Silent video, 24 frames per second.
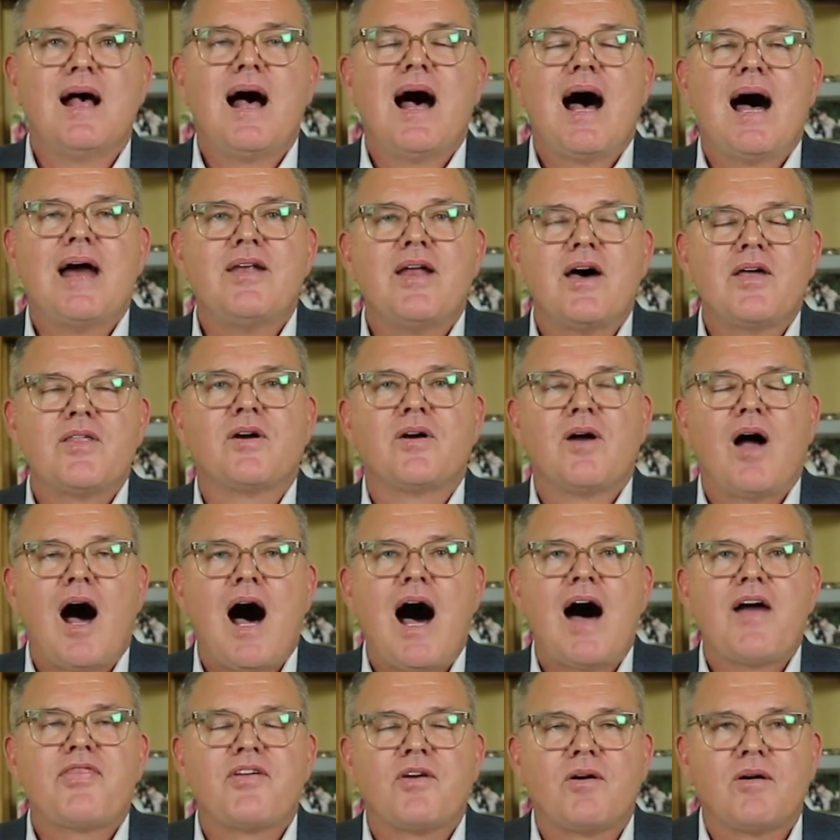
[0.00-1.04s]
Another
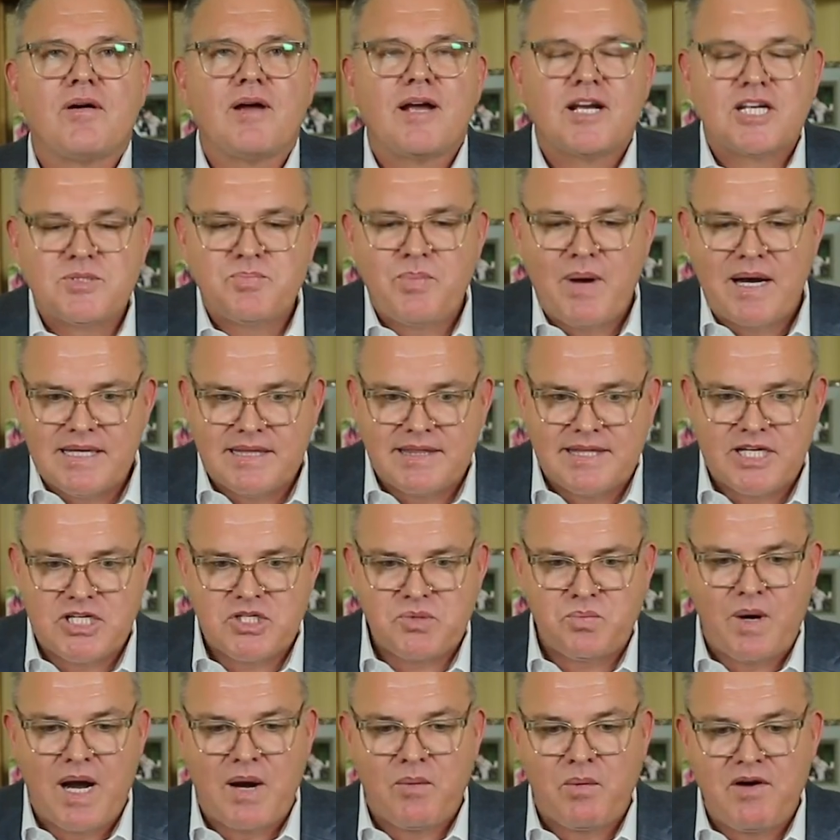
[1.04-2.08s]
author explained it this
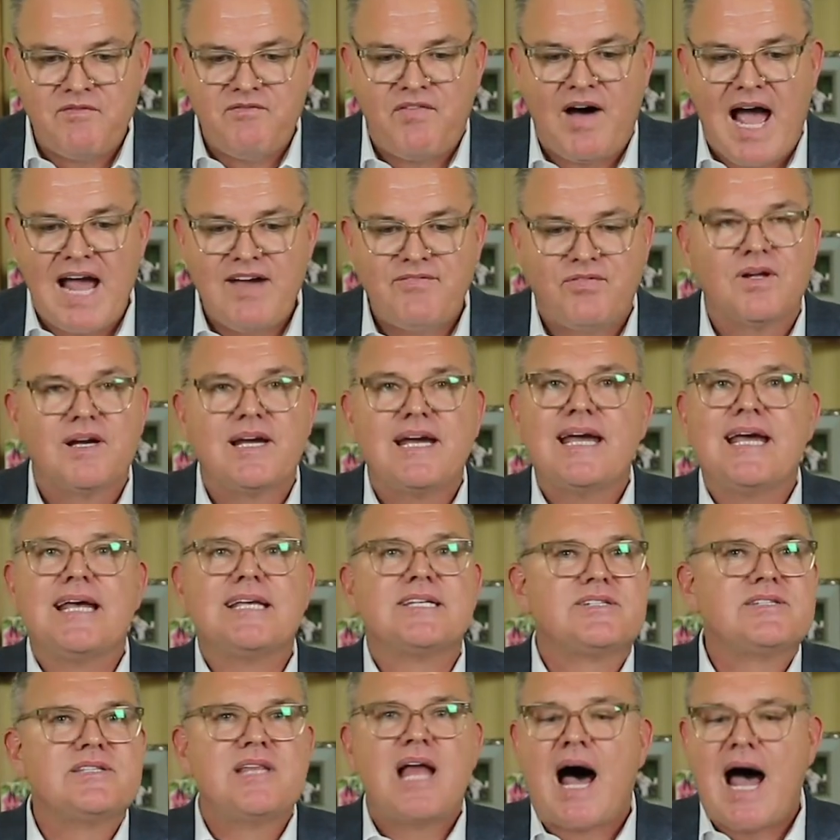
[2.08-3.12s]
way, "Revival
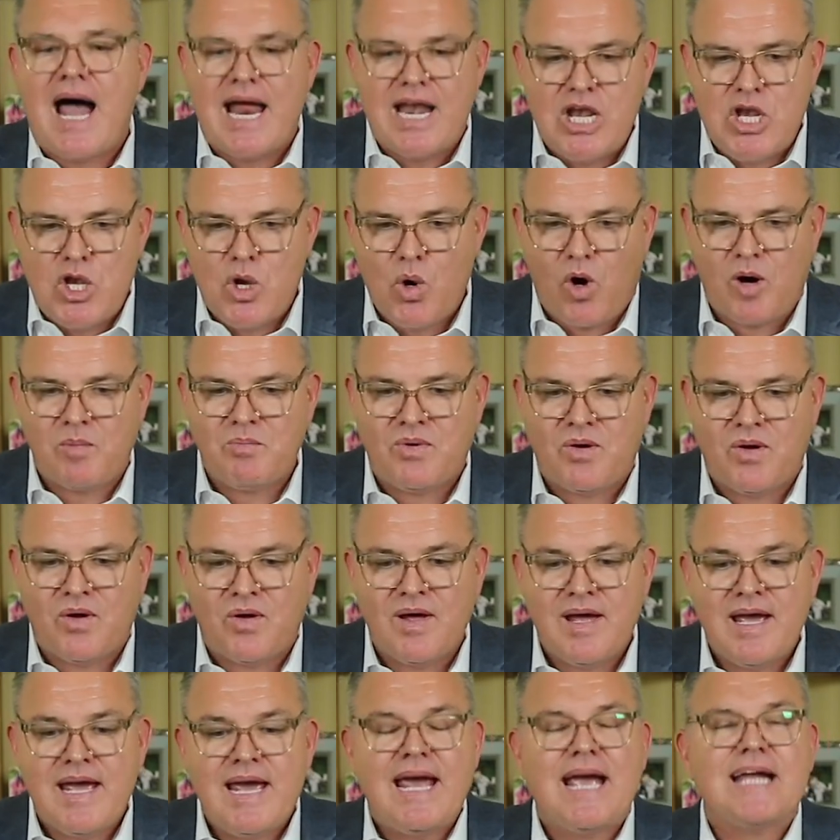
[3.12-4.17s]
is not normal.
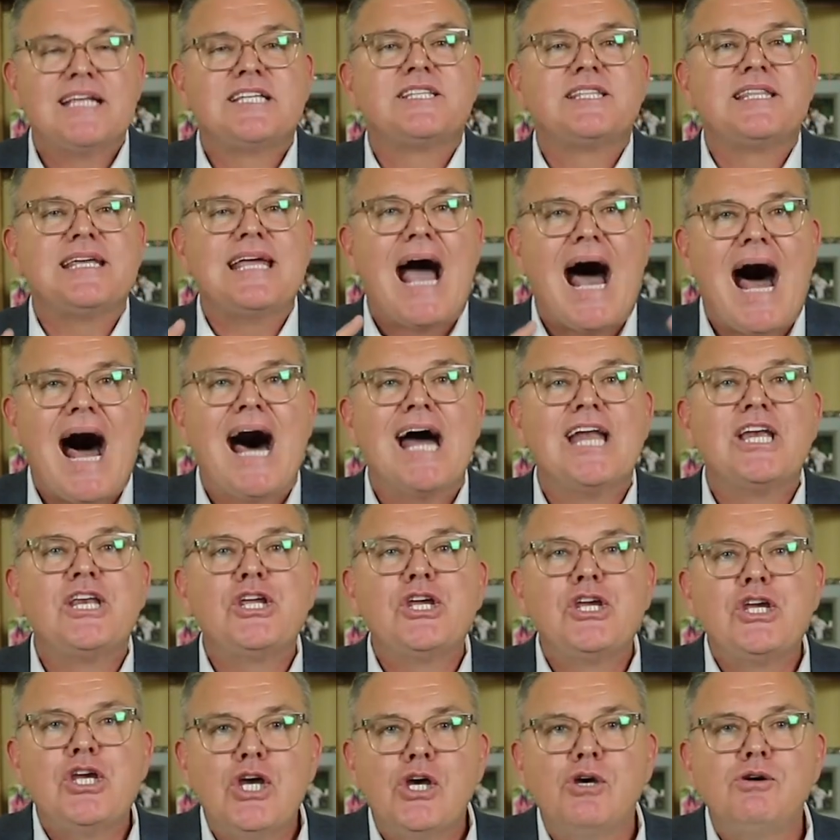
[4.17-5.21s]
It's the
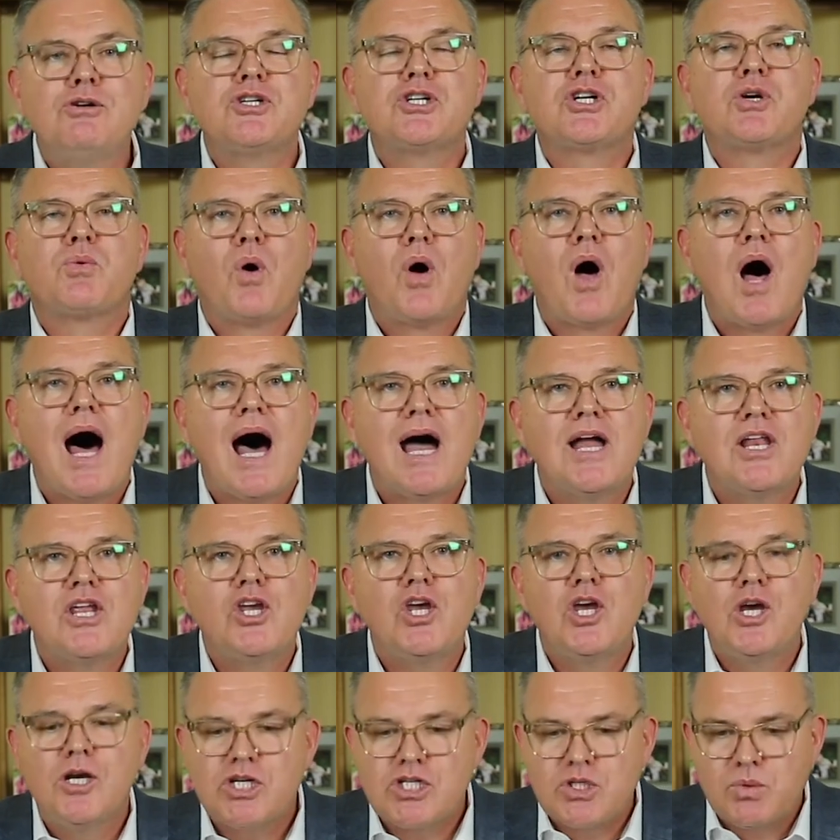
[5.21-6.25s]

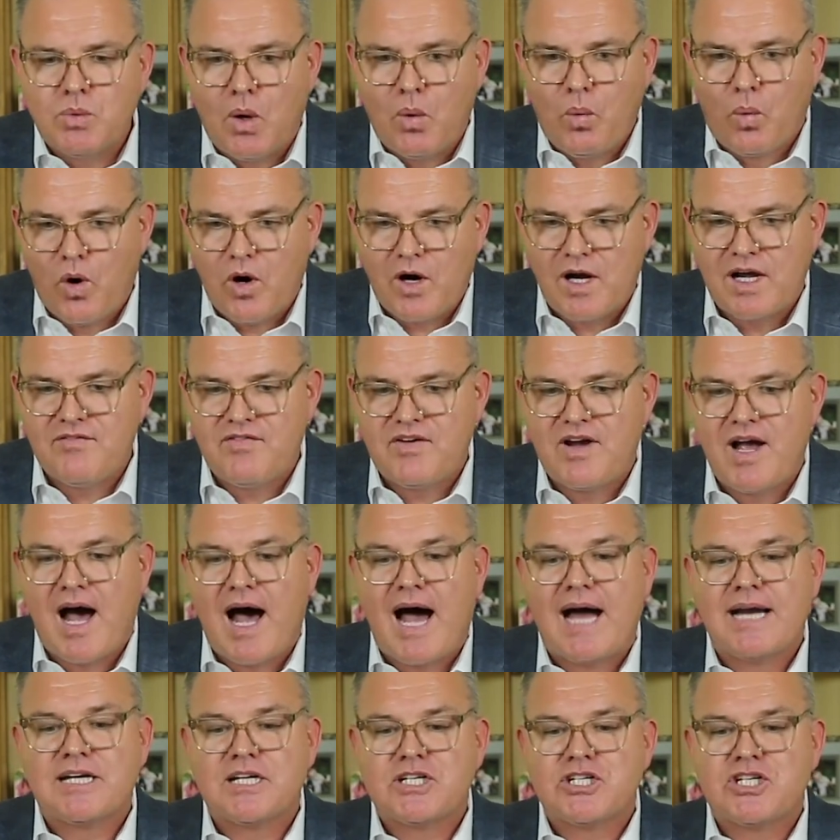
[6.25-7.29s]
unusual work of
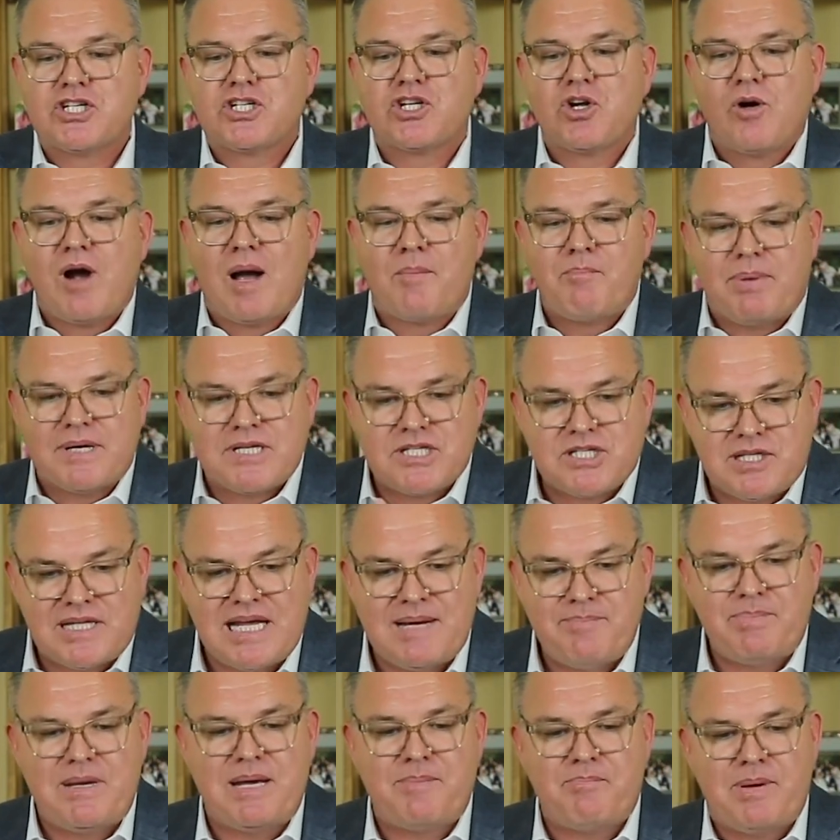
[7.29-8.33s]
God to stir up a
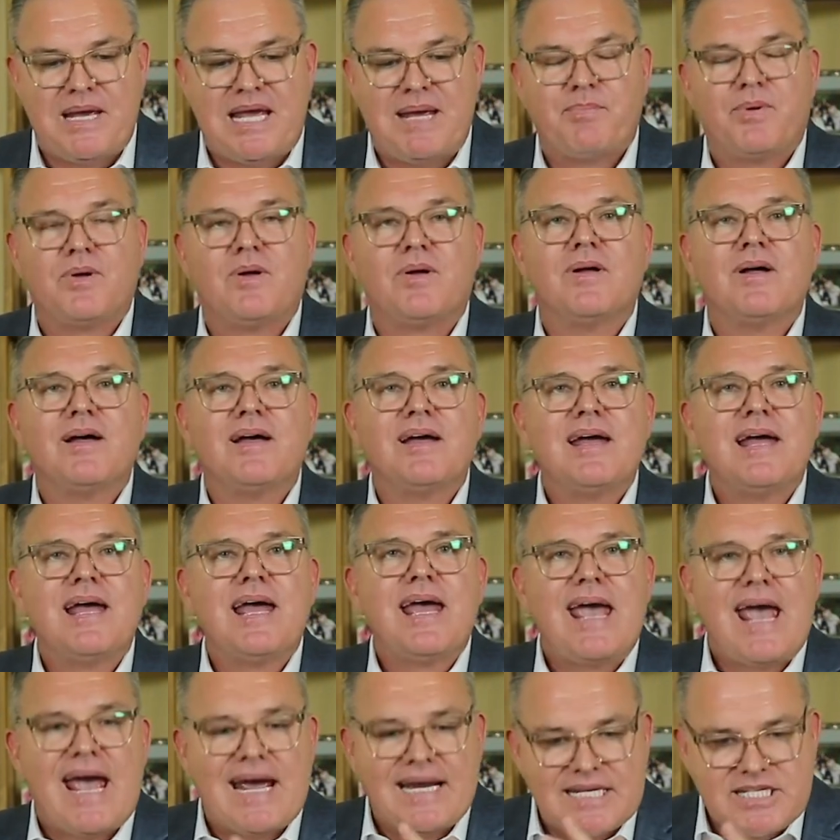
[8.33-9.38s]
sleepy people
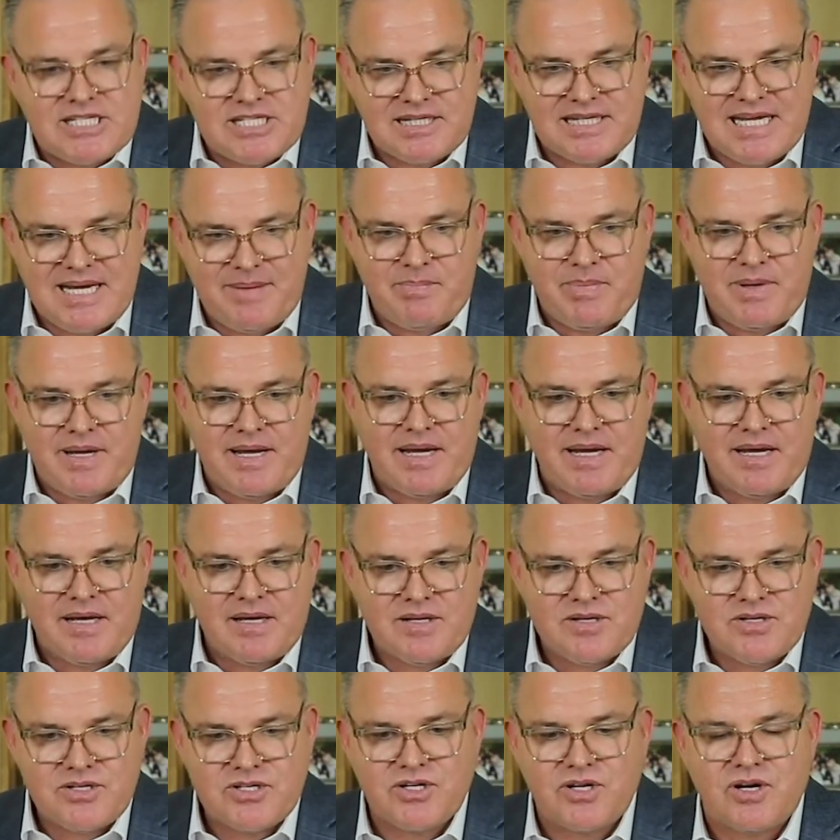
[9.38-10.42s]
and a sleepy
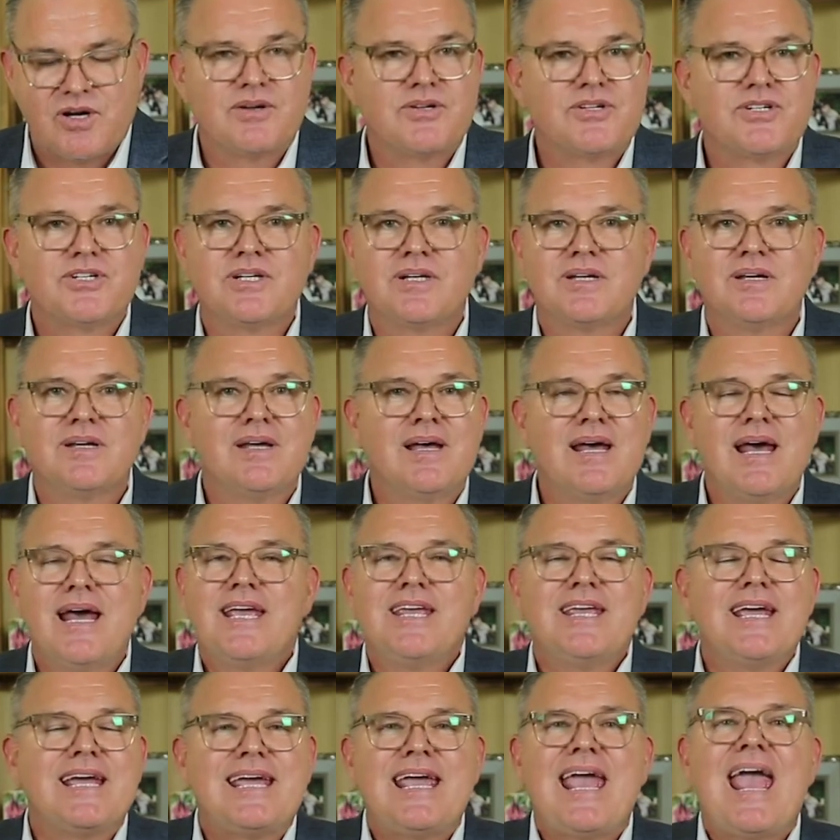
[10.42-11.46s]
church."
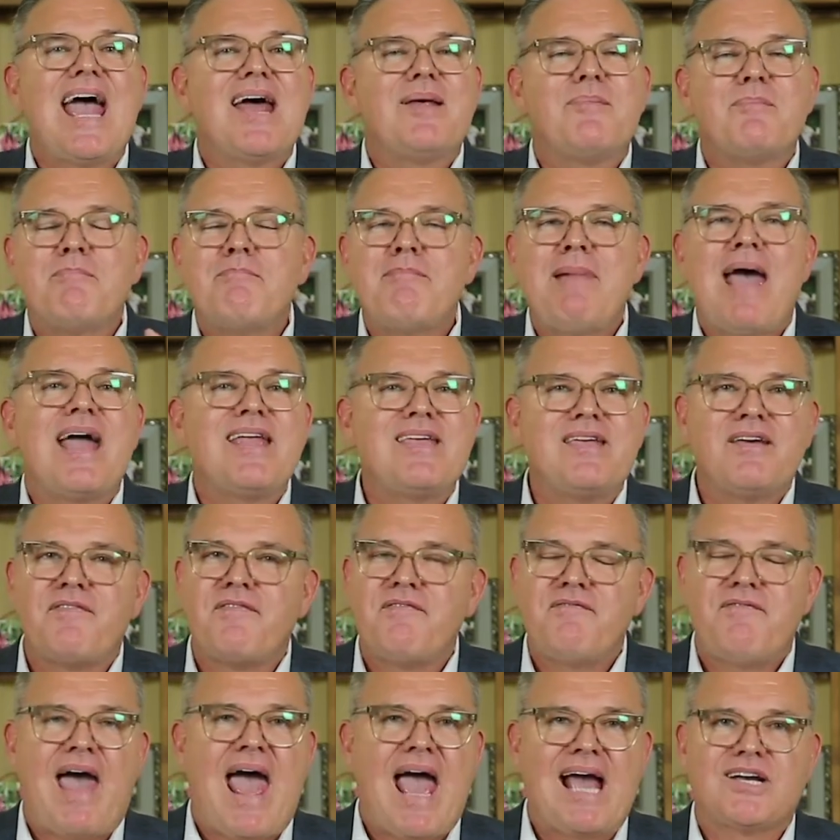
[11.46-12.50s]
You can't
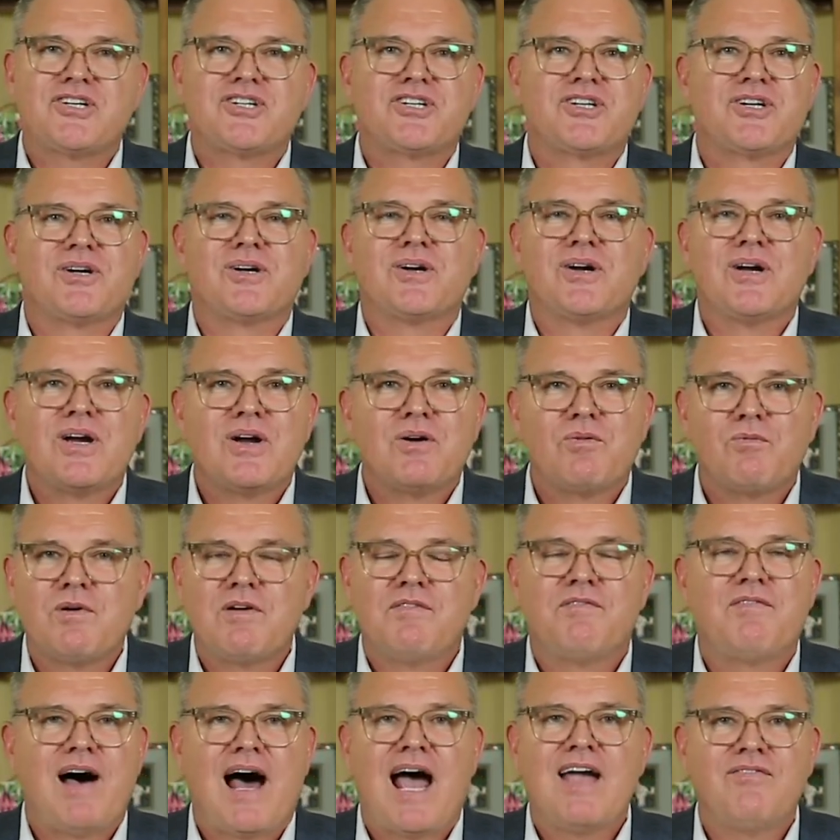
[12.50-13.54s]
manufacture
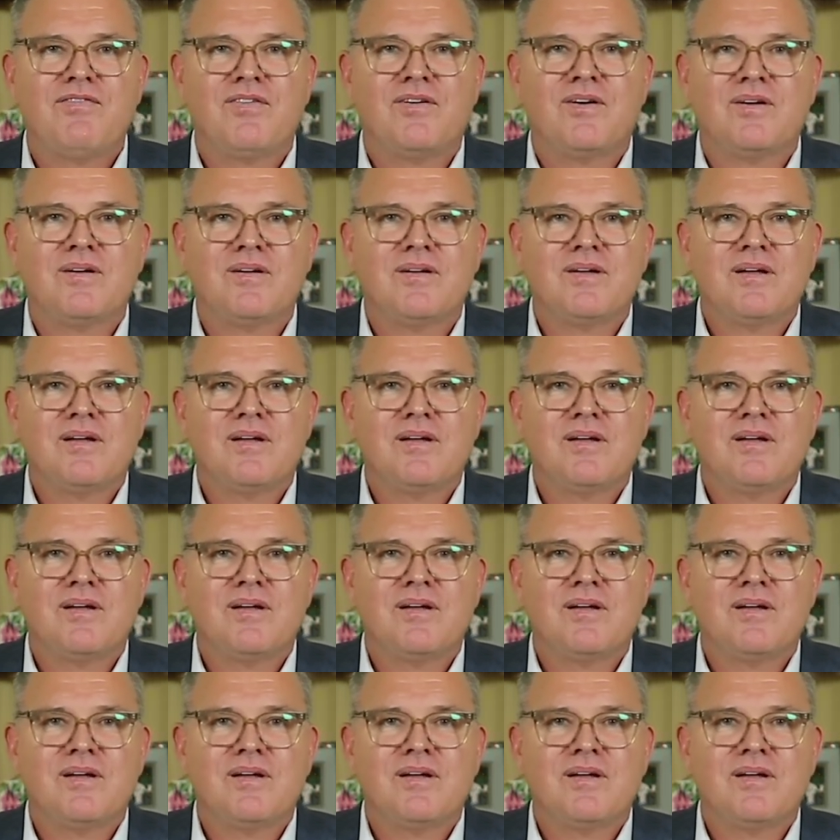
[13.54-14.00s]
revival.